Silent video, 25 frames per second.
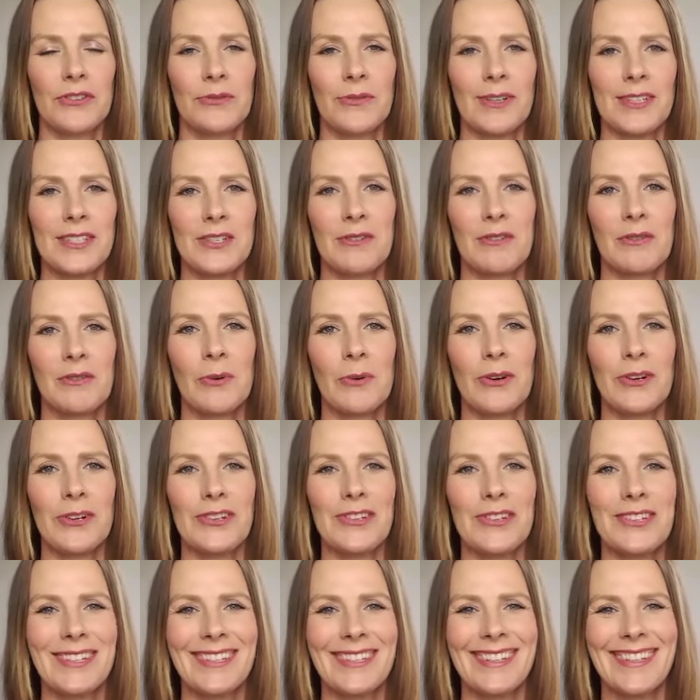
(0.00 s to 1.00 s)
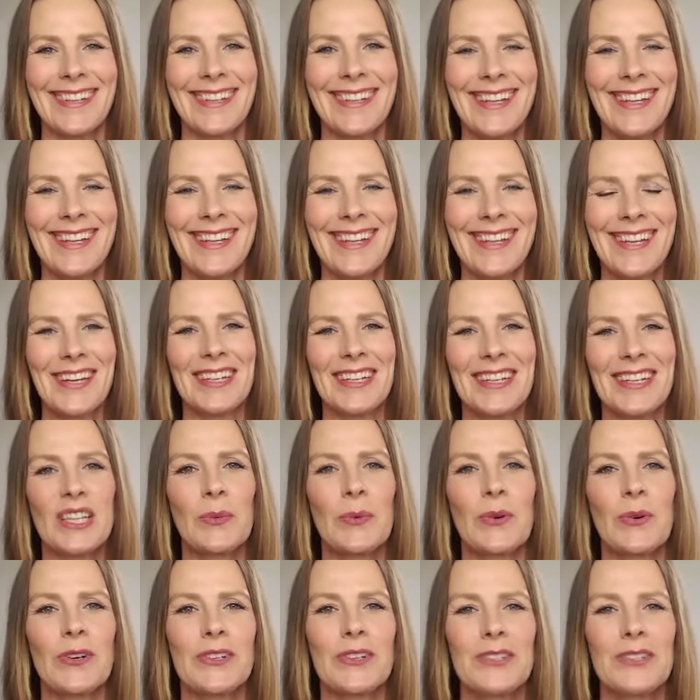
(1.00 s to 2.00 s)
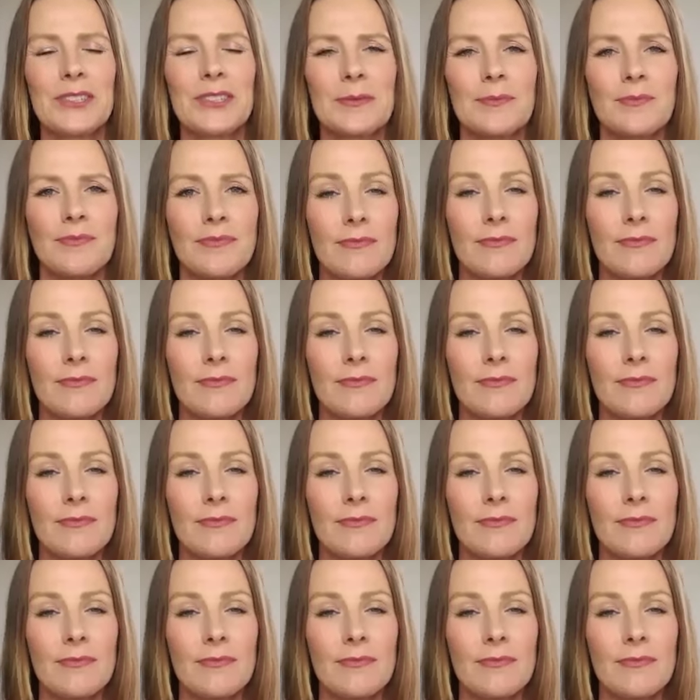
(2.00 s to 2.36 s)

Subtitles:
and rescue the world and change the world,